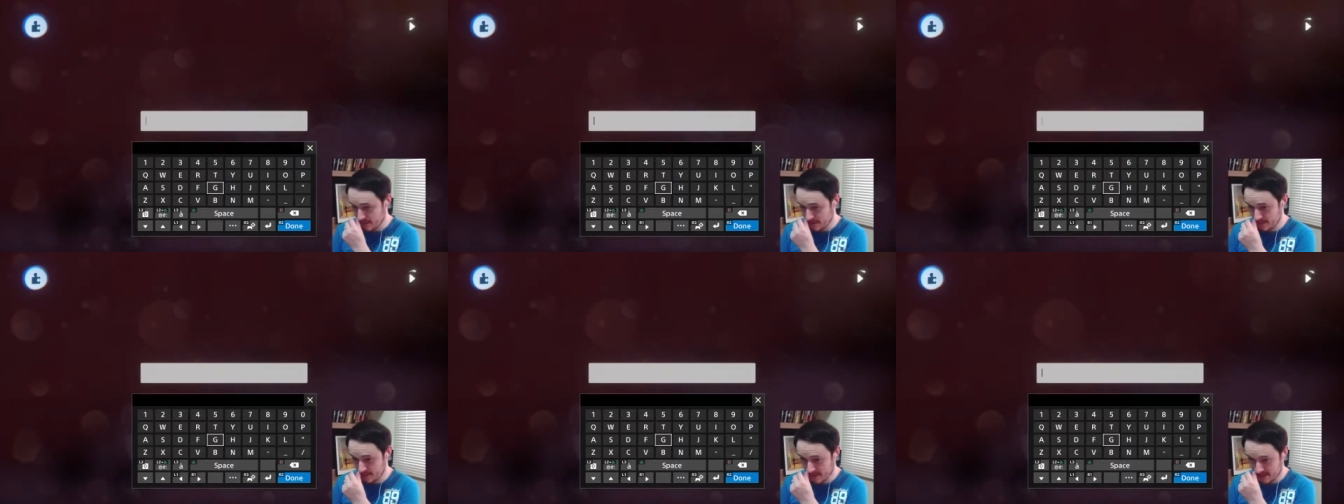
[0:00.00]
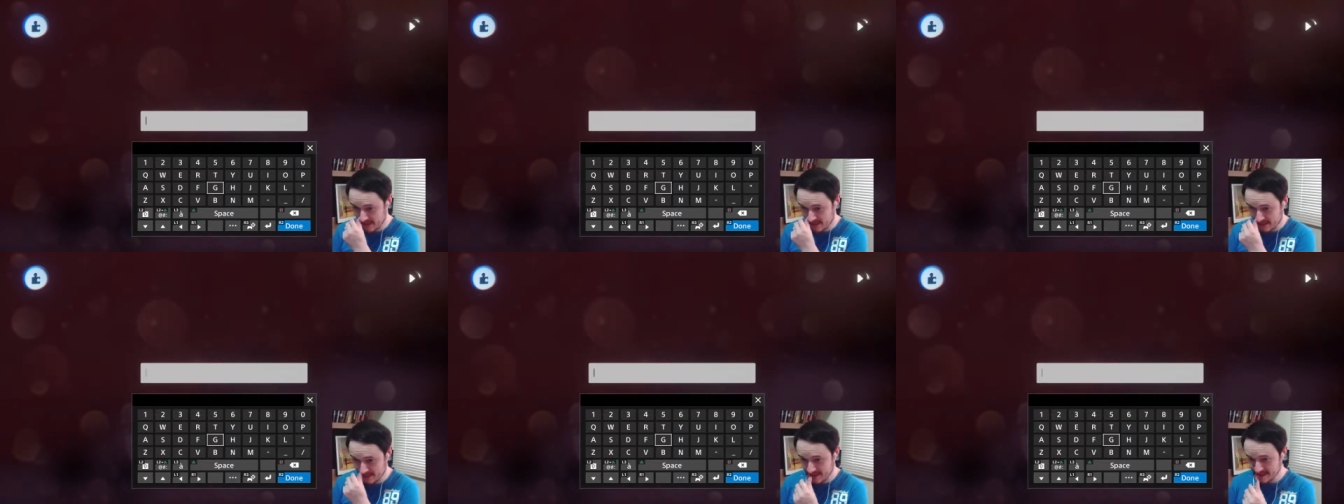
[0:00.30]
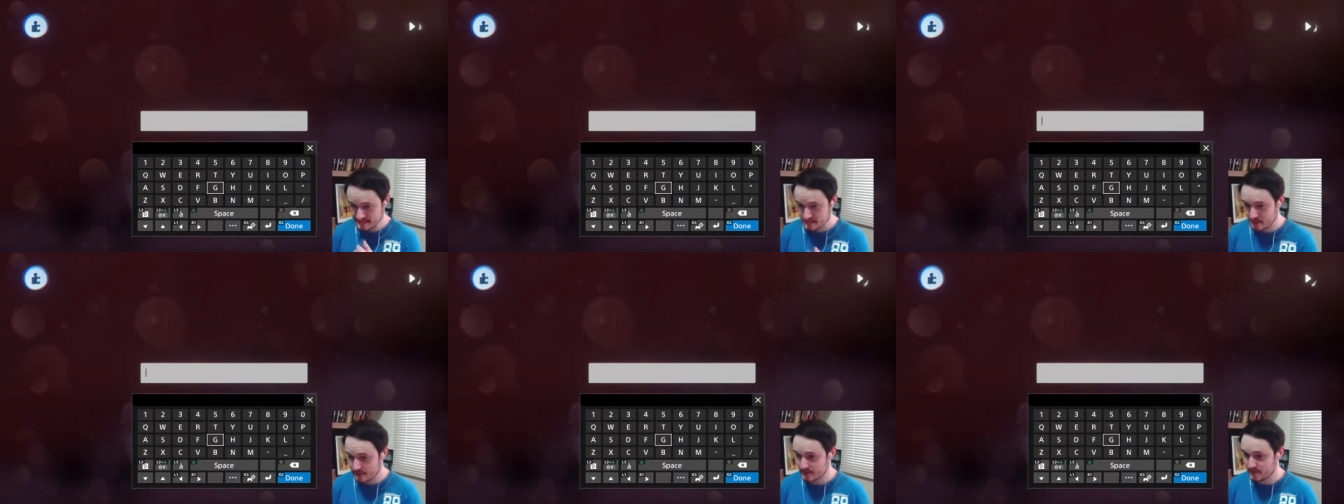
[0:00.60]
Oh yeah, it's
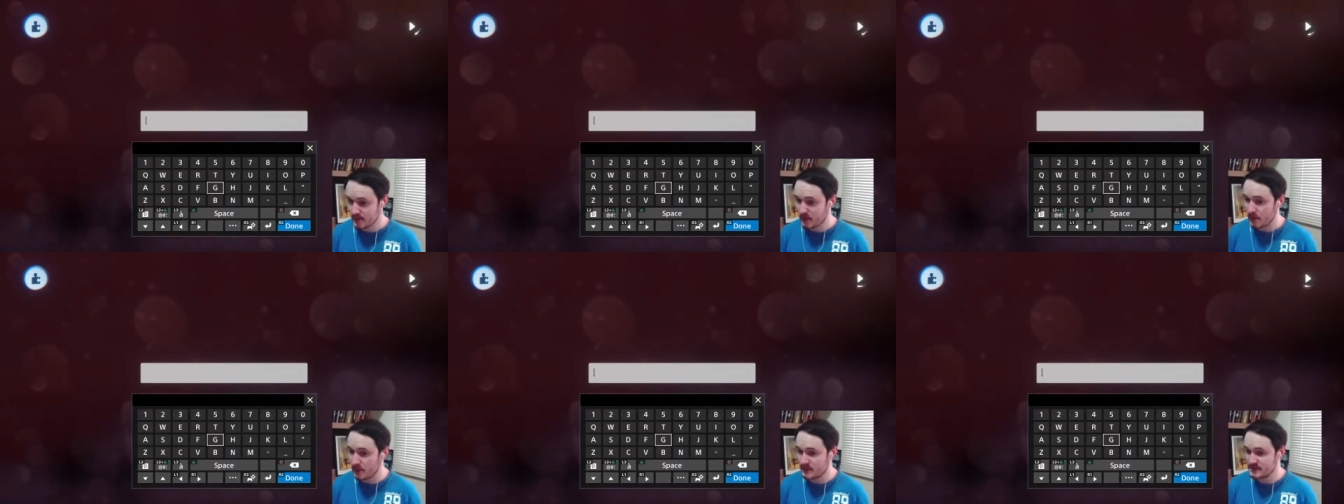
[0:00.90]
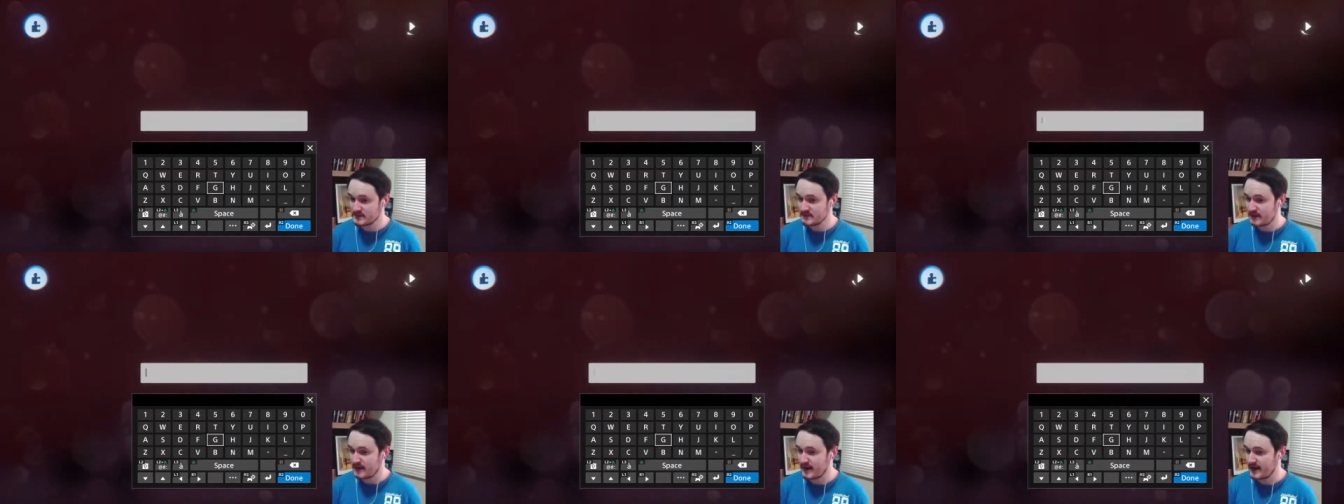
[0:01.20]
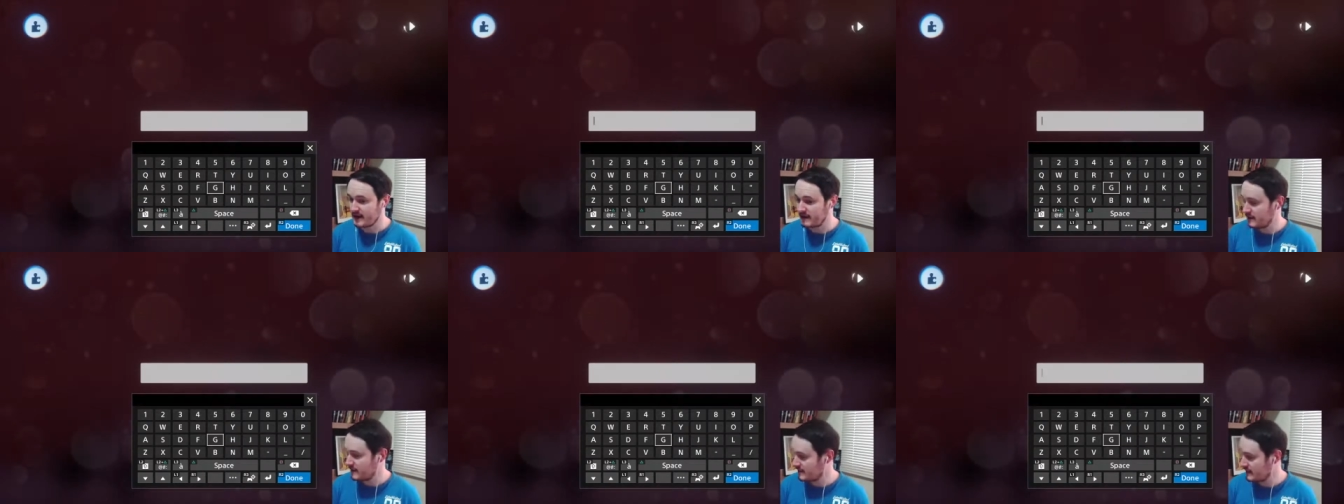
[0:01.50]
probably the hottest
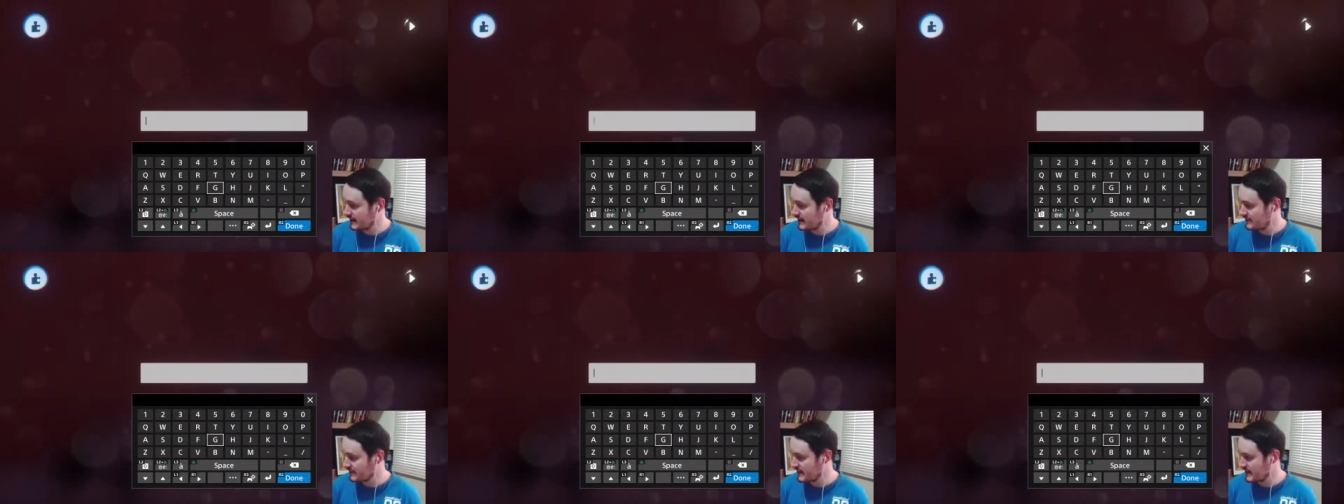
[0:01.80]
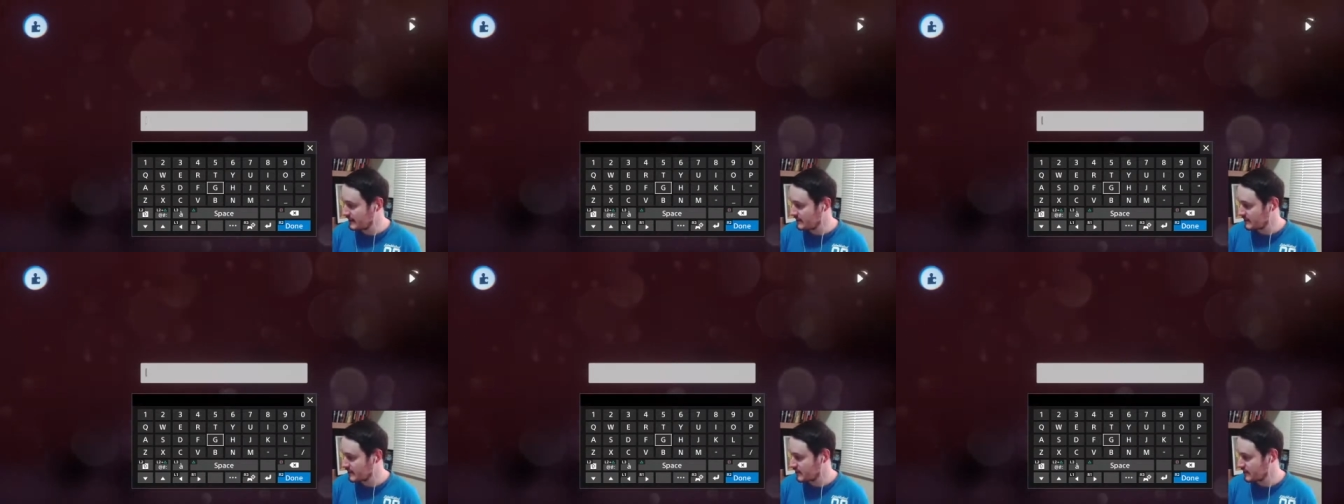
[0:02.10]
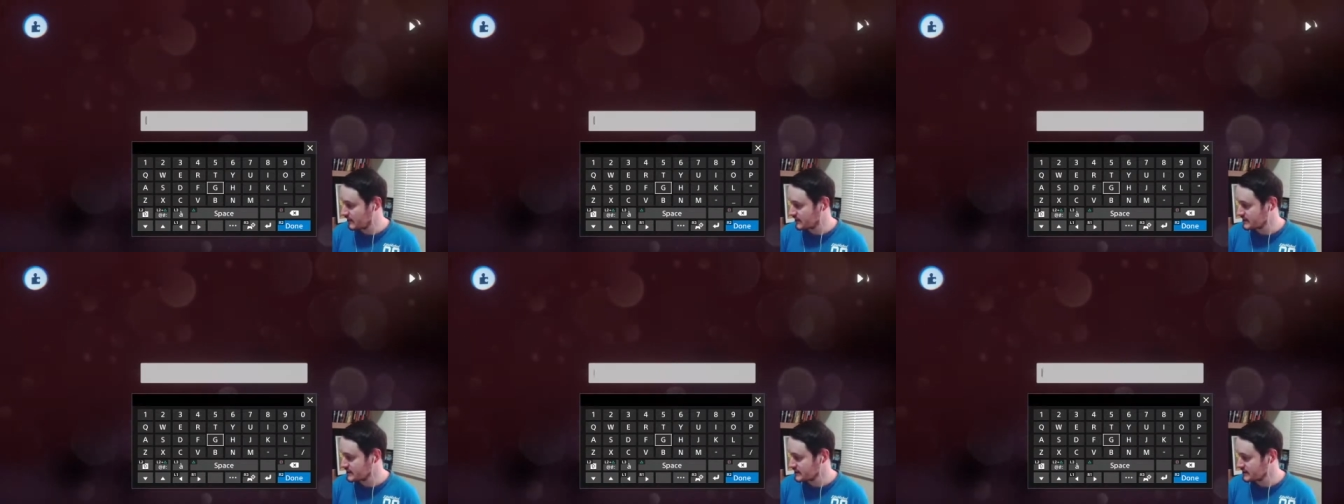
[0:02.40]
fire that I've came
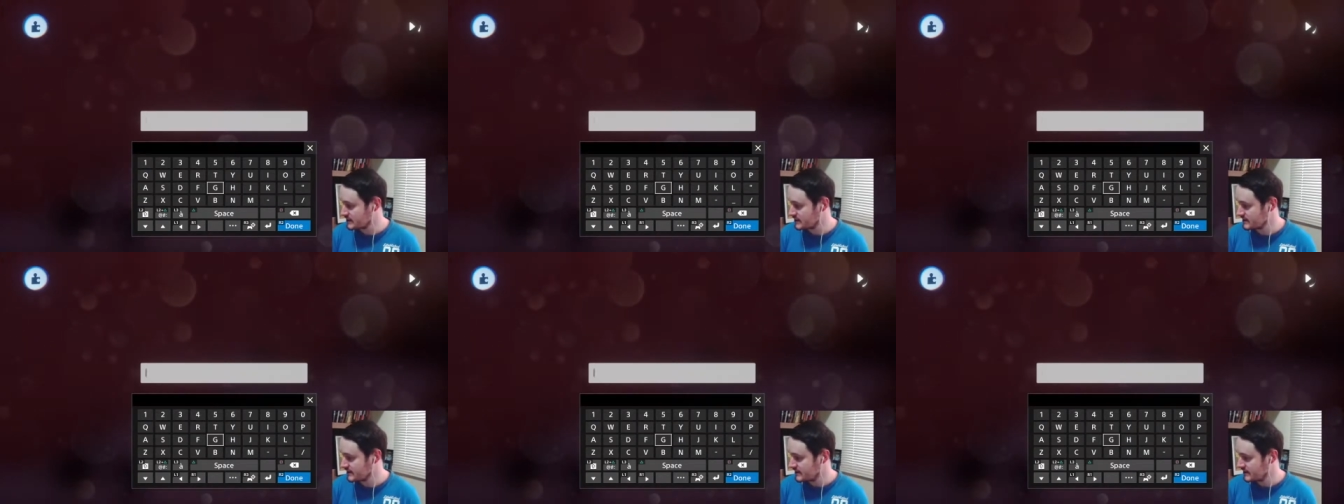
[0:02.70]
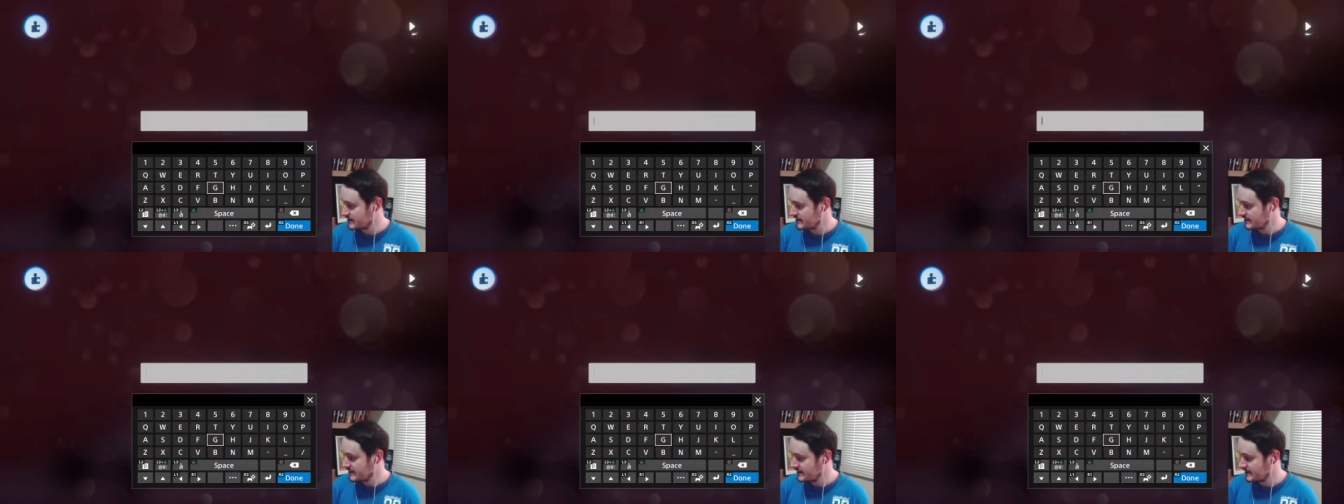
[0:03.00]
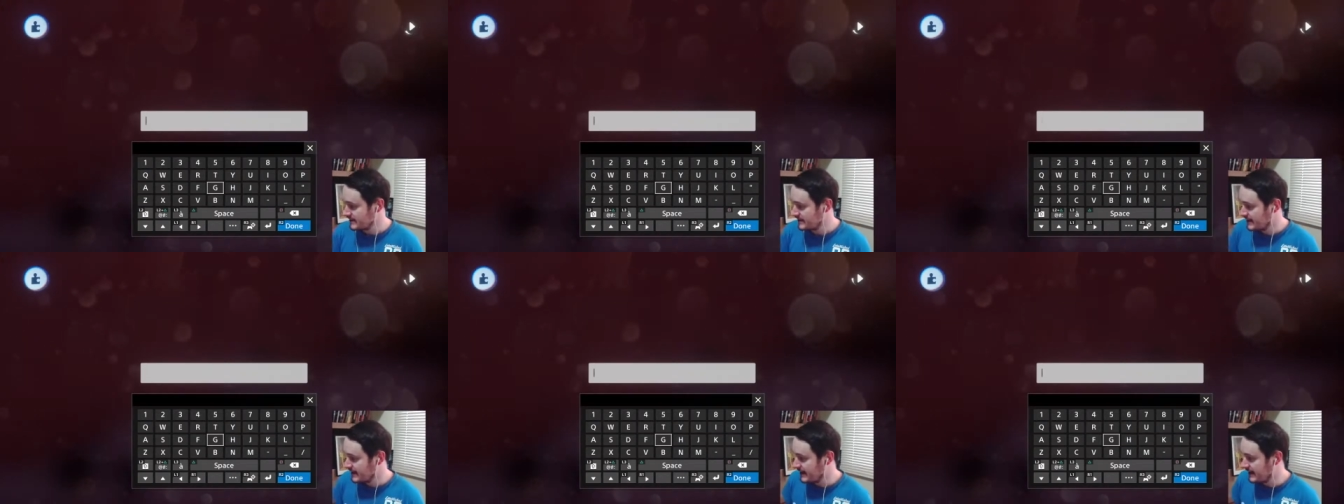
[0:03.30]
across,
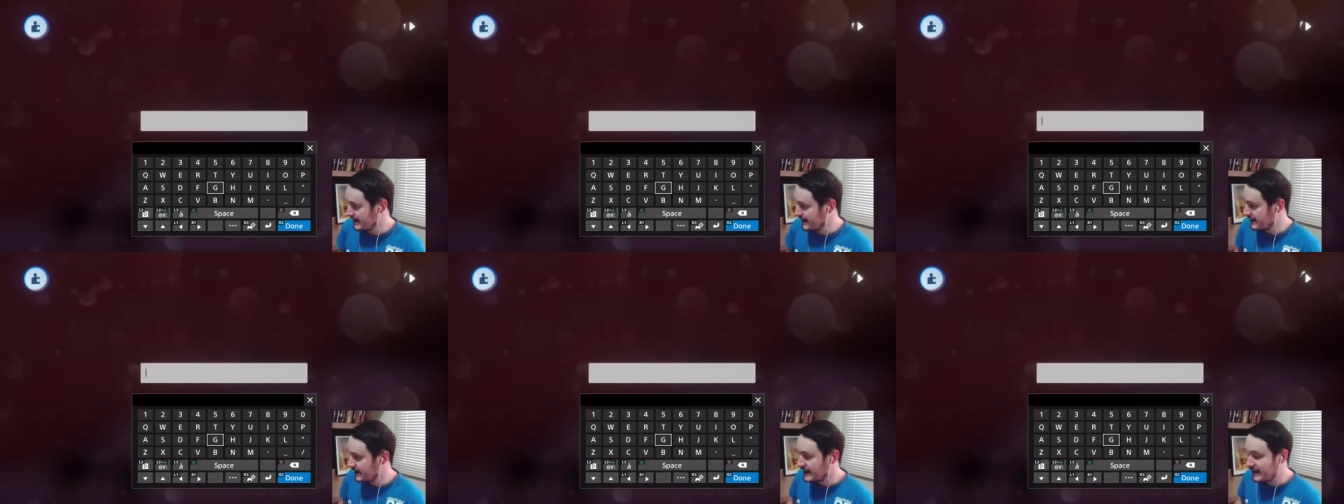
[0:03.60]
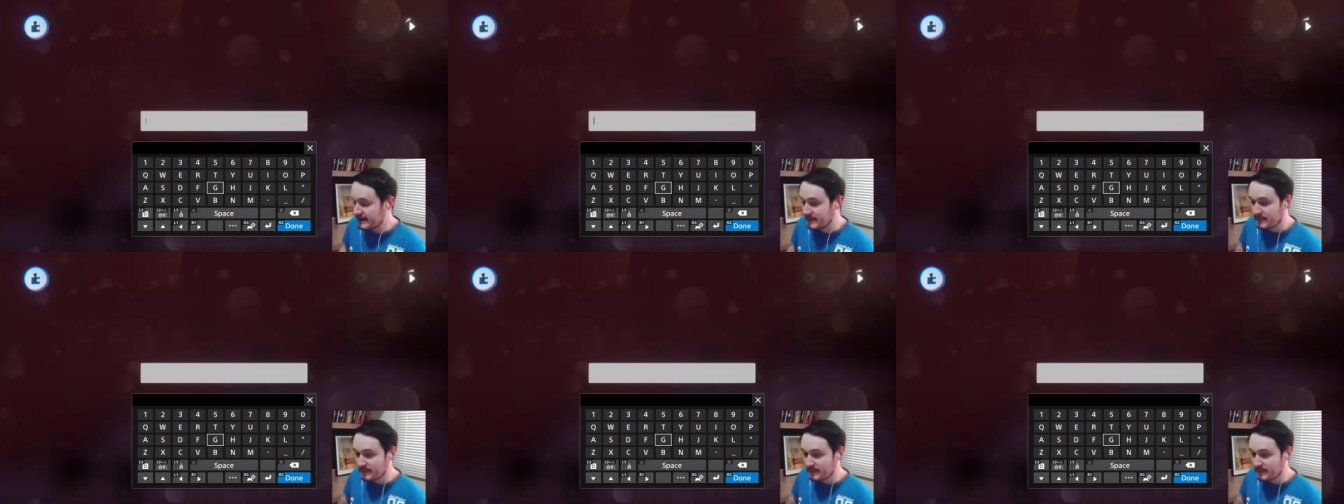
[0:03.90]
and